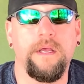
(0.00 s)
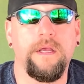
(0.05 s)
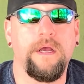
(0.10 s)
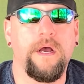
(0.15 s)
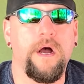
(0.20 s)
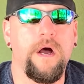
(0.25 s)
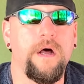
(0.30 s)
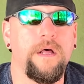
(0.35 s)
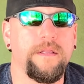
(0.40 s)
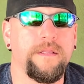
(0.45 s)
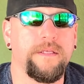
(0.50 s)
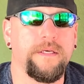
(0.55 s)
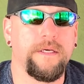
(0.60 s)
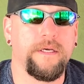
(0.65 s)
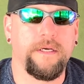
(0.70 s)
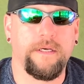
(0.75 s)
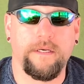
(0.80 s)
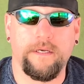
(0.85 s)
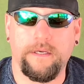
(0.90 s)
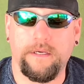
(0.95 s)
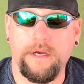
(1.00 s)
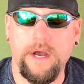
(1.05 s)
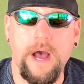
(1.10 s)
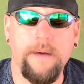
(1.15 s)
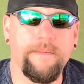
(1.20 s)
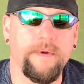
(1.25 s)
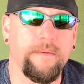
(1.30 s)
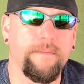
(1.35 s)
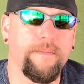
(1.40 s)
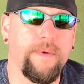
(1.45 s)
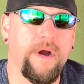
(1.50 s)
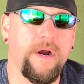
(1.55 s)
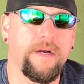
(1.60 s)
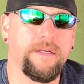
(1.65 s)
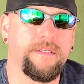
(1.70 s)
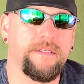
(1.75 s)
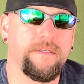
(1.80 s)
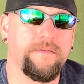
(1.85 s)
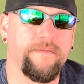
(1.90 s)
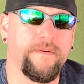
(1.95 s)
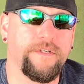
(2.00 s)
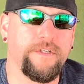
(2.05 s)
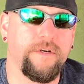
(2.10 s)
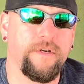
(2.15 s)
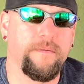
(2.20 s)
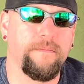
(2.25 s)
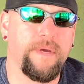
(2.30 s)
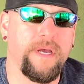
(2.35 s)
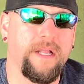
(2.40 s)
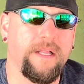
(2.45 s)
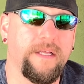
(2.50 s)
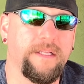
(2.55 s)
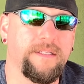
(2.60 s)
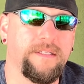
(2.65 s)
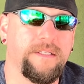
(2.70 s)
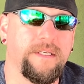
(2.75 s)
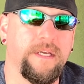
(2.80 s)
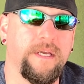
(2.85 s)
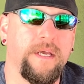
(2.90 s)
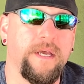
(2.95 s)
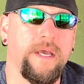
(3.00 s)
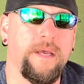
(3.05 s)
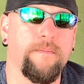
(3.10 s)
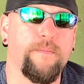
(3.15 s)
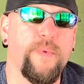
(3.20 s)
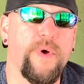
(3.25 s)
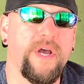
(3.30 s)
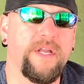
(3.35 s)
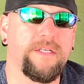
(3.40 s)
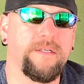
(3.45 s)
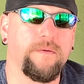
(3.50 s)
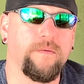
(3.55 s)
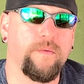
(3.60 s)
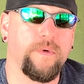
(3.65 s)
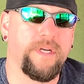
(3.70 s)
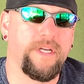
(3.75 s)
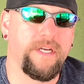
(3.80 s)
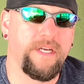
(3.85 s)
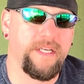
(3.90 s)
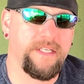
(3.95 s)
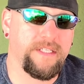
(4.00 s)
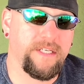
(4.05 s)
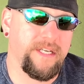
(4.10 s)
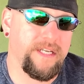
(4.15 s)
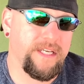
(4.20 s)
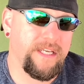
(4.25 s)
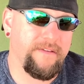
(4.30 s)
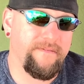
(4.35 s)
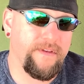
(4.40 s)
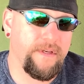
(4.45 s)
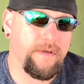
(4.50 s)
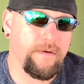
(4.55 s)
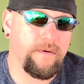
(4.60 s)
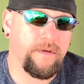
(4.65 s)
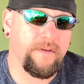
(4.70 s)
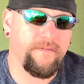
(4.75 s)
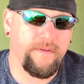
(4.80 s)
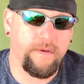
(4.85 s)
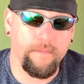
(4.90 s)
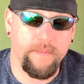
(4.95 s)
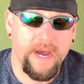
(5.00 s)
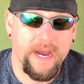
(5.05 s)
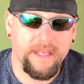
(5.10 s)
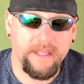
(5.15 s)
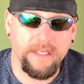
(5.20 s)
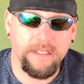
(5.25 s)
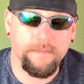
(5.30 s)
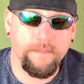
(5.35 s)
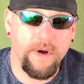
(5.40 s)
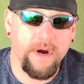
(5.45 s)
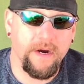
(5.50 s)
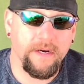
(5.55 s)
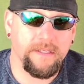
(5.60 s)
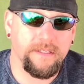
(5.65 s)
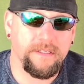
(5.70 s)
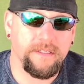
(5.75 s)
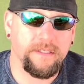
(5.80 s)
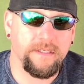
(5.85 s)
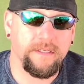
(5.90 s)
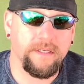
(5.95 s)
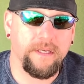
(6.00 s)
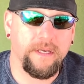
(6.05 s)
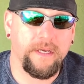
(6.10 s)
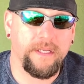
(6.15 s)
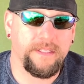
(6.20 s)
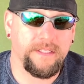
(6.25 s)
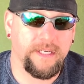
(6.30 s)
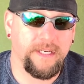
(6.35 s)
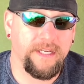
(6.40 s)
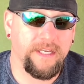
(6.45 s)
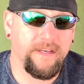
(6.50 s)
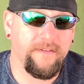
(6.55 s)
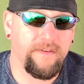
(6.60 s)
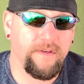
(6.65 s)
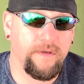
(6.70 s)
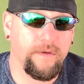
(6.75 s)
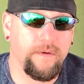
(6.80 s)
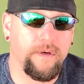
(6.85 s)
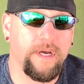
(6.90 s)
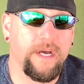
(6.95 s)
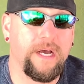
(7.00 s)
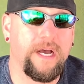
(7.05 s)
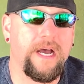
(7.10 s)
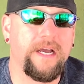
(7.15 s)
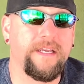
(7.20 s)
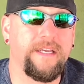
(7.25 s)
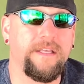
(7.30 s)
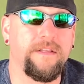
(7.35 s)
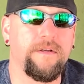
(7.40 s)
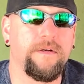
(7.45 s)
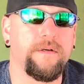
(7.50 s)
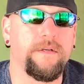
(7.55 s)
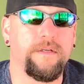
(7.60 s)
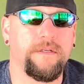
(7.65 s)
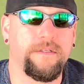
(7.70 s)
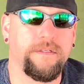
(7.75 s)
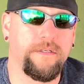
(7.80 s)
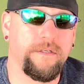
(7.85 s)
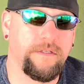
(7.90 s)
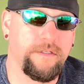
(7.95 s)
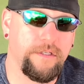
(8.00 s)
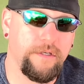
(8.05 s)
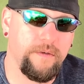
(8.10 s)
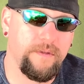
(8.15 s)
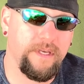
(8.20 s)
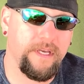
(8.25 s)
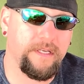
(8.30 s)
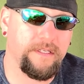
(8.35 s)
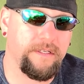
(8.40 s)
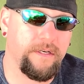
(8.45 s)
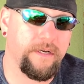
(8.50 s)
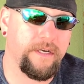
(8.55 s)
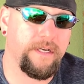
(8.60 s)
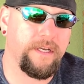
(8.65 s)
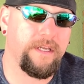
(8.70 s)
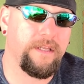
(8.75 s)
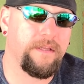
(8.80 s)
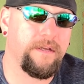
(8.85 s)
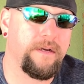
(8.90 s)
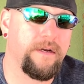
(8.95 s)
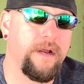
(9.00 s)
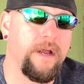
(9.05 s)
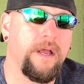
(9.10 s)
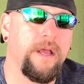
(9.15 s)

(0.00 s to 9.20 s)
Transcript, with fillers: all the hop-up parts for shooting pellets, but what it is going to give you if you buy these parts it's going to give you uh, either two, two things. You're going to either